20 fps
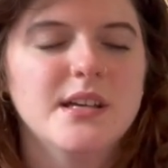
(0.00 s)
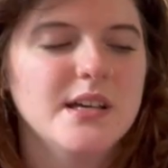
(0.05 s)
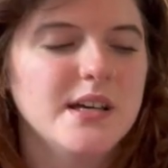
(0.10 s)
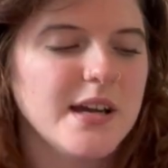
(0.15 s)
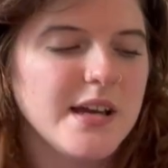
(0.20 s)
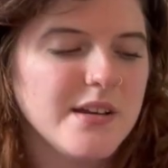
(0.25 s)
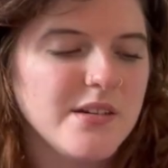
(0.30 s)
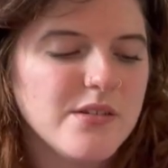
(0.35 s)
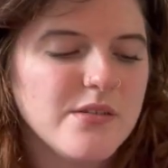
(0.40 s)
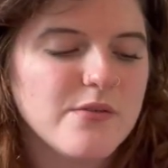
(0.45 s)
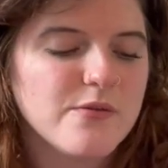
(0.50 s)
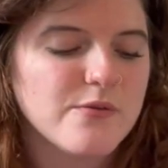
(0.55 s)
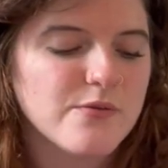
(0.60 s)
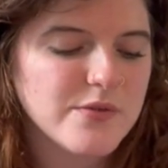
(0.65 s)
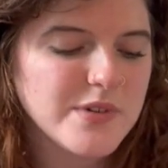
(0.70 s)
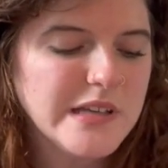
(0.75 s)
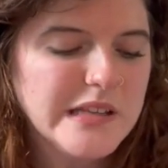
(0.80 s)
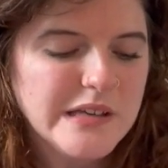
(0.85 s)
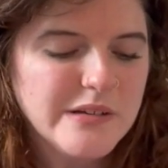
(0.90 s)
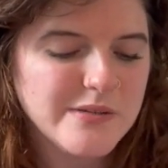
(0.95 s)
I don't
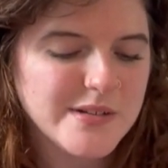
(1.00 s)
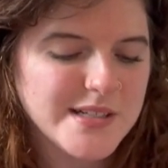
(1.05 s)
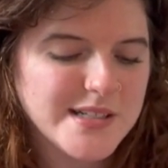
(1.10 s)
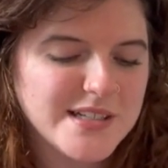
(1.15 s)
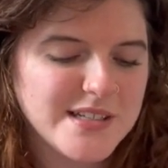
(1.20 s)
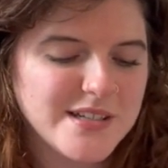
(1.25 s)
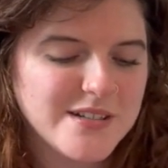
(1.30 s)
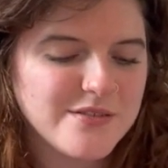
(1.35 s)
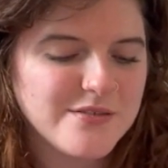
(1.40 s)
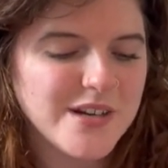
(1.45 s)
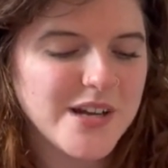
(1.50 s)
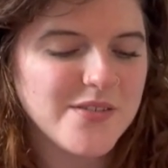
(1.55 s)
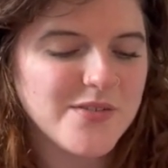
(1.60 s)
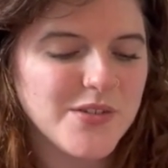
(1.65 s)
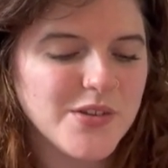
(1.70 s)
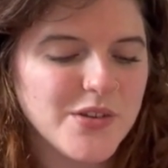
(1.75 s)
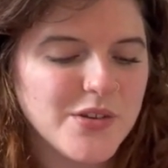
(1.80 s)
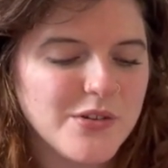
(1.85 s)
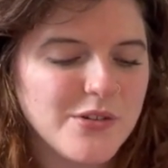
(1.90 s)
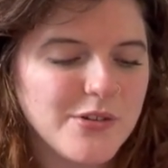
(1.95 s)
really want to
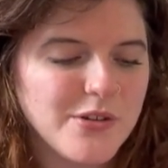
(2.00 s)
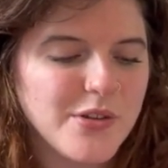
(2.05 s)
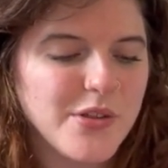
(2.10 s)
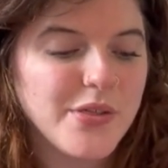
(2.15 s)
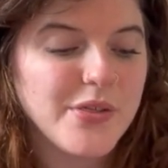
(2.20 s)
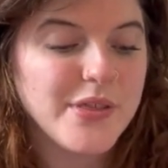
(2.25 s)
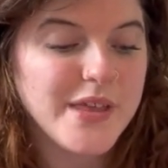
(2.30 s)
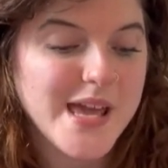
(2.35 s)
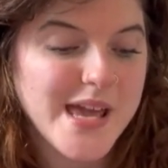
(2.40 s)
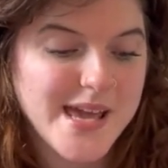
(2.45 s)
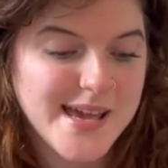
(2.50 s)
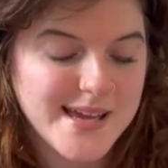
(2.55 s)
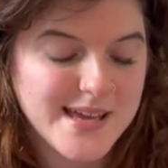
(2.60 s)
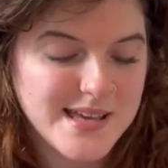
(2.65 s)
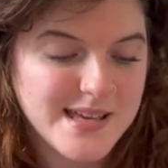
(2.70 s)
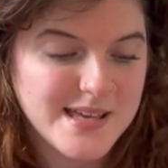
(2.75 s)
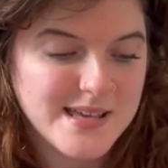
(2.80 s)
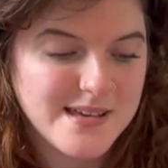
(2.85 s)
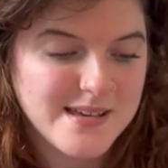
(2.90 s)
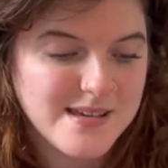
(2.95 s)
unravel the whole
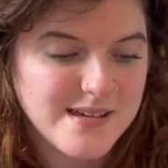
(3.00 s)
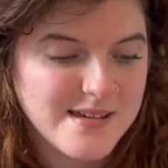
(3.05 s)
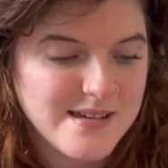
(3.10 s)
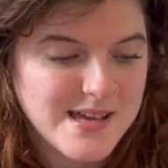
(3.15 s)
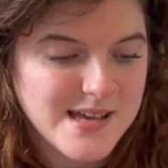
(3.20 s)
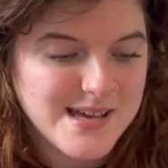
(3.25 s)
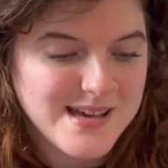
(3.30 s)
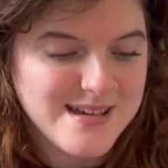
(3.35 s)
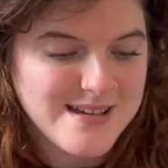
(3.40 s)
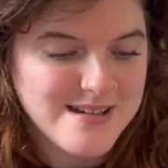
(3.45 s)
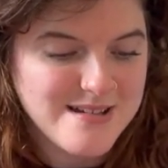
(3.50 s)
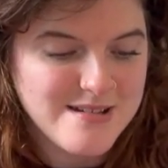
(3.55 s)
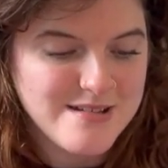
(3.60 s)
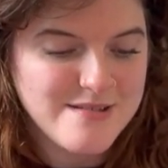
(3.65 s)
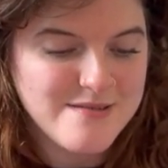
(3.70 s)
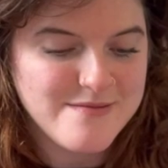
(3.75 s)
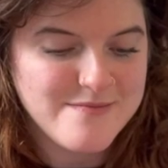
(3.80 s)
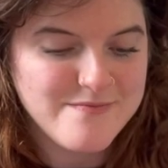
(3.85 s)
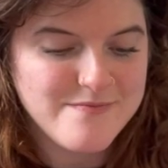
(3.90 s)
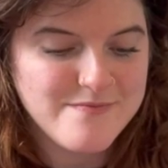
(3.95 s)
thing.
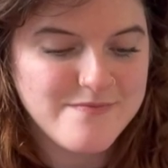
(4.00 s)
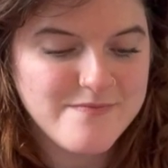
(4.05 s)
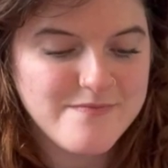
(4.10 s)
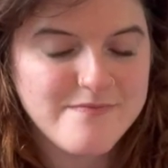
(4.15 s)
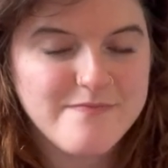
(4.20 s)
I